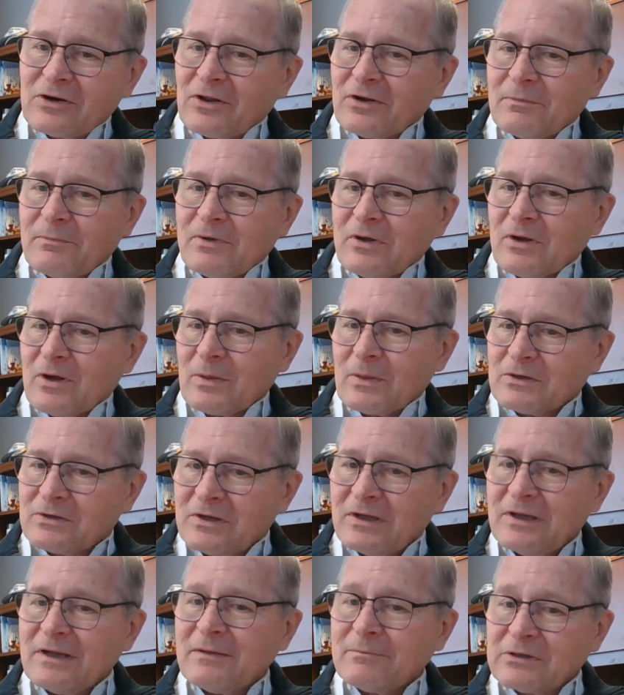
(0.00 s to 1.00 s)
to be on the
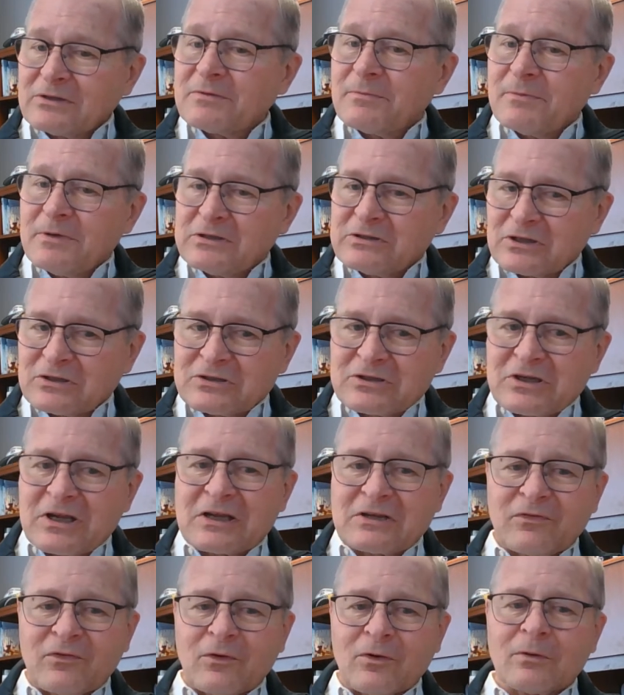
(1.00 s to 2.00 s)
team, but to be
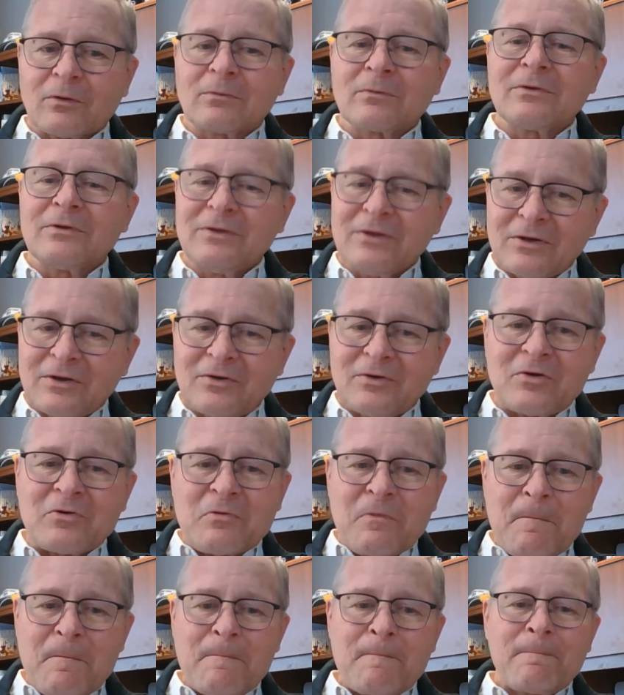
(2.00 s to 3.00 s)
successful, you
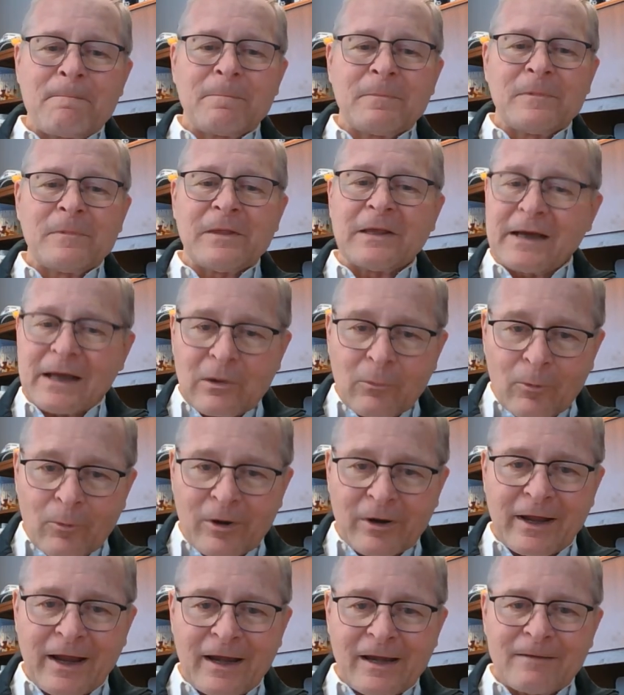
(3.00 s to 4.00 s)
do. You got to
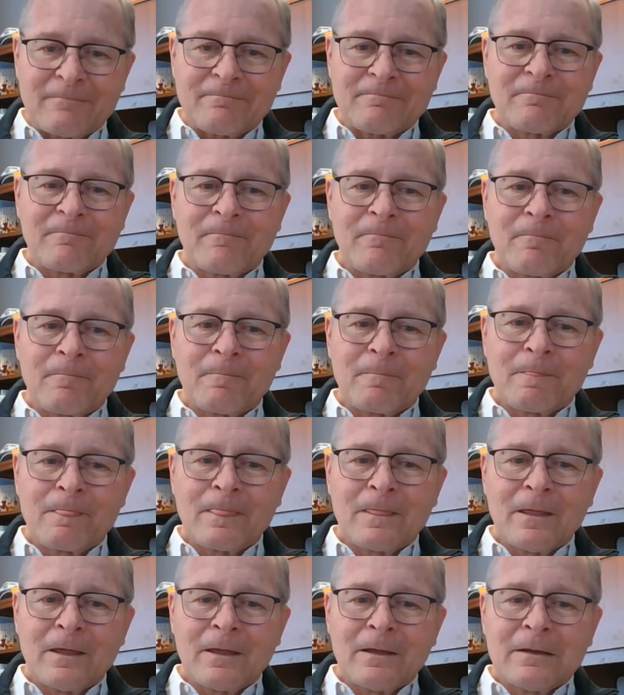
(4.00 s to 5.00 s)
work at it.
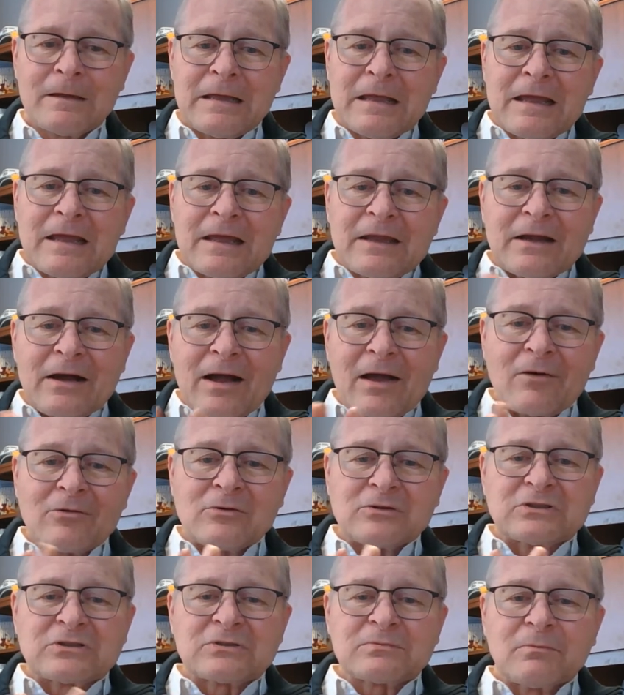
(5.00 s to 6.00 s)
Now, I
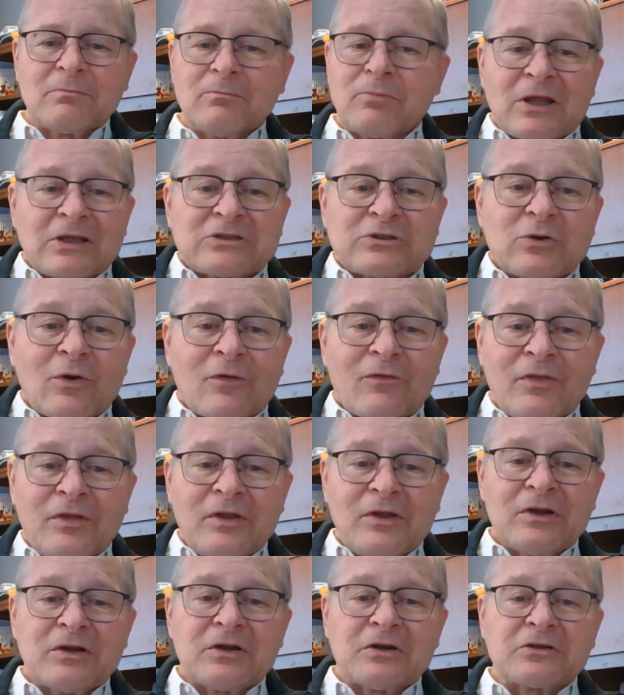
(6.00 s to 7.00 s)
was blessed over the
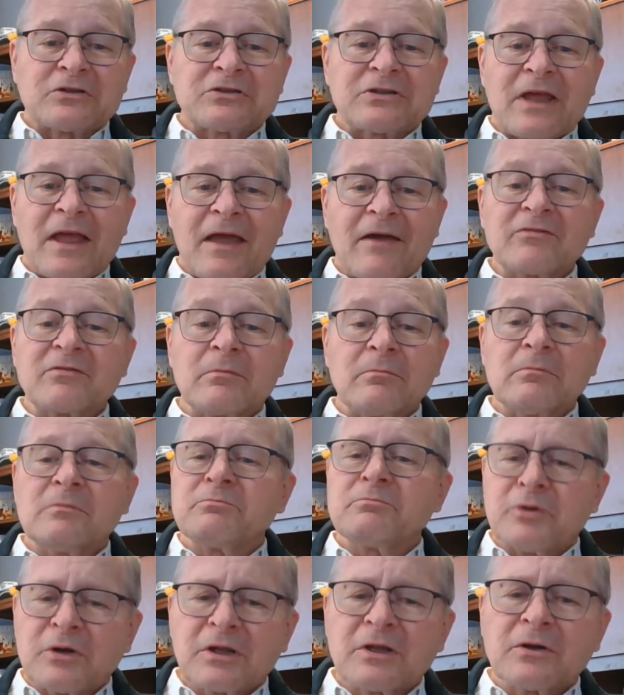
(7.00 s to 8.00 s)
years to have some
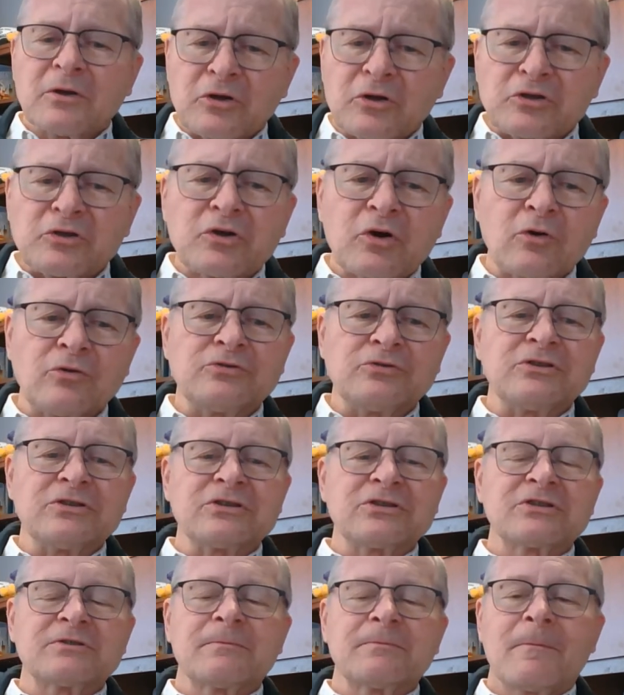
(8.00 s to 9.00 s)
pretty good
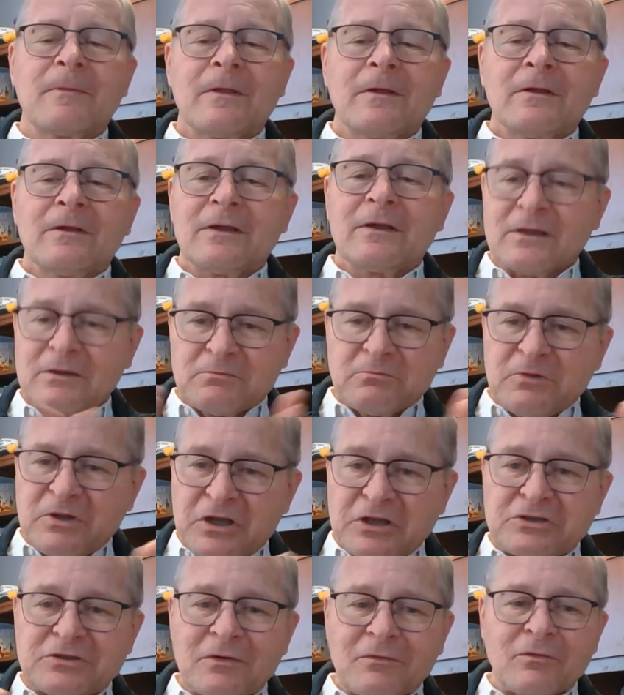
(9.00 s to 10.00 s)
coaches in
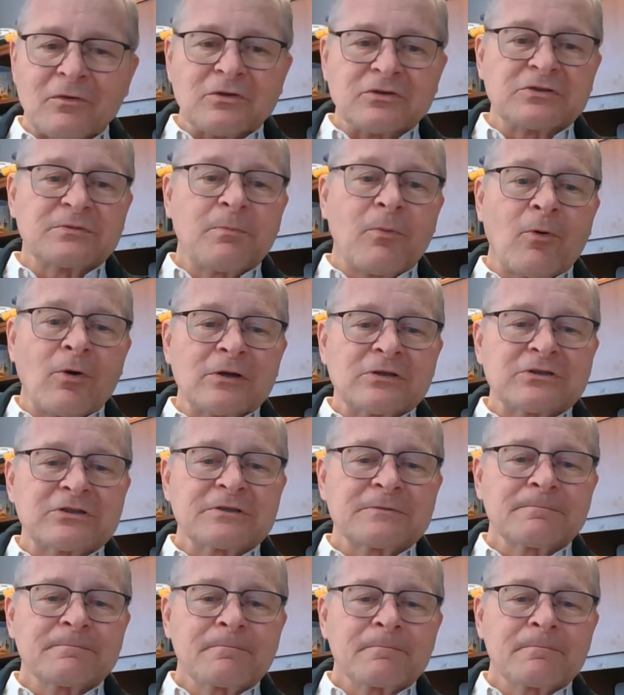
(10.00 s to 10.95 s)
each of those sports.